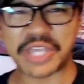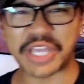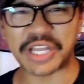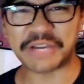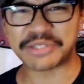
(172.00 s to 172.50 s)

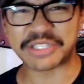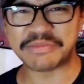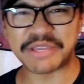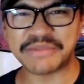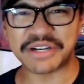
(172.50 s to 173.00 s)
Can't help but just
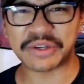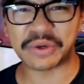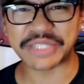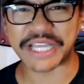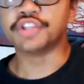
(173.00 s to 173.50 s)
meme the
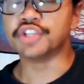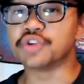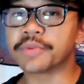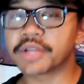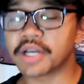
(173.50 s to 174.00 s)
whole time. The
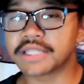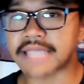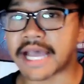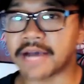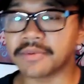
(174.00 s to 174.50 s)
drumming on this
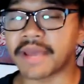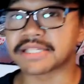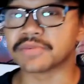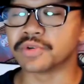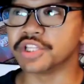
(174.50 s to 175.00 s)
album has
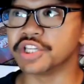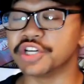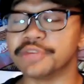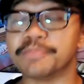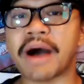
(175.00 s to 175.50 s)
a really
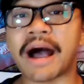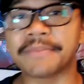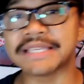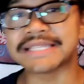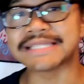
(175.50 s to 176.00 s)
good
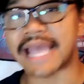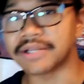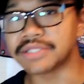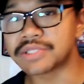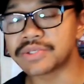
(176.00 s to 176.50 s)
popping
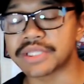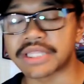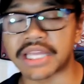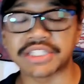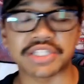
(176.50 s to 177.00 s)
sound to it
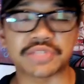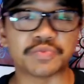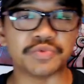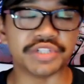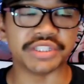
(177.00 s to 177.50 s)
that just
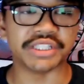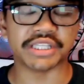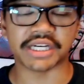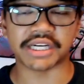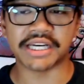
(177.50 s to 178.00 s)

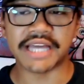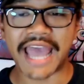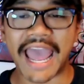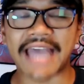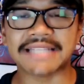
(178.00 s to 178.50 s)
really uh,
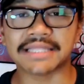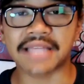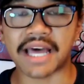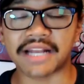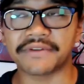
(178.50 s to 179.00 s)
adds a
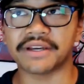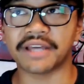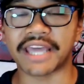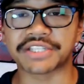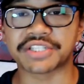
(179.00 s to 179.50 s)
lot of uh,
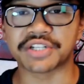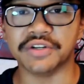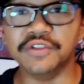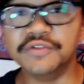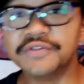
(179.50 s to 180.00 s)
extra
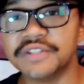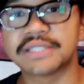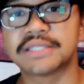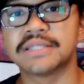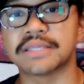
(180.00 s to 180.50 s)

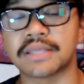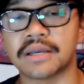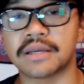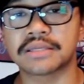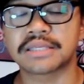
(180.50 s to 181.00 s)
oomphness to the
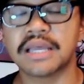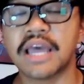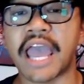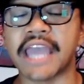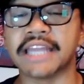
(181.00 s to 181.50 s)
songs.
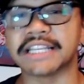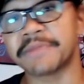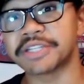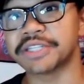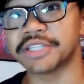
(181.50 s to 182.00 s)
And
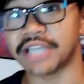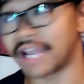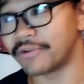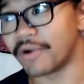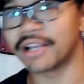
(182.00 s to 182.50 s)
especially,
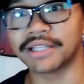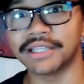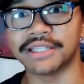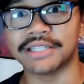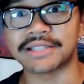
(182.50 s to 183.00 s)

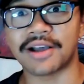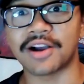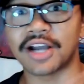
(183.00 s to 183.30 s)
ironically, the song